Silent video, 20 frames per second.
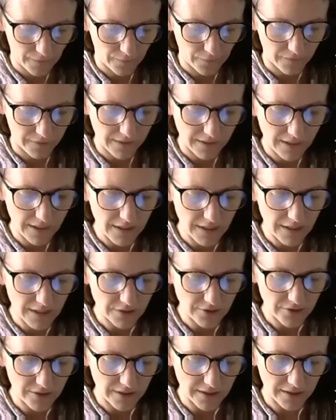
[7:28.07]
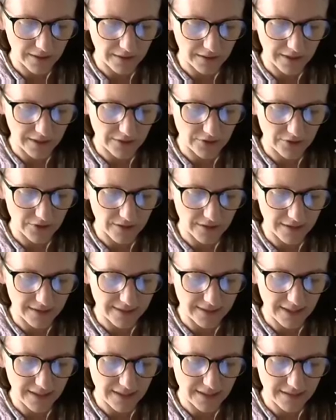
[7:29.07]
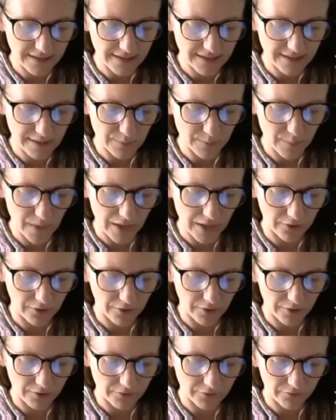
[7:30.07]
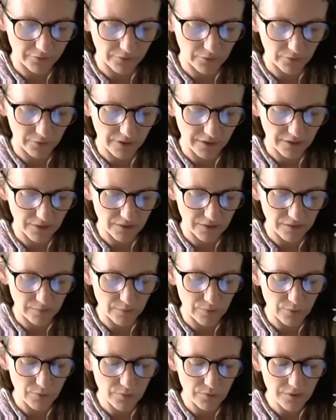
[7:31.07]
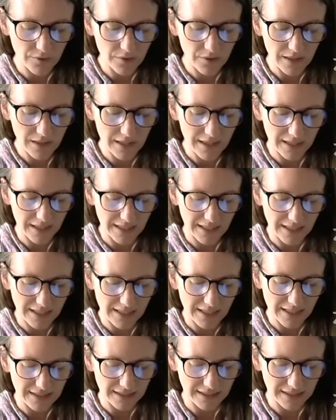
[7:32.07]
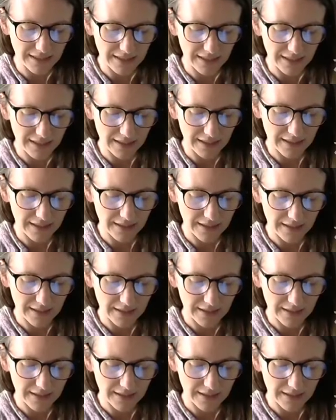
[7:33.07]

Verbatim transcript: With each inhalation, sense this petal unfolding smoothly and easily.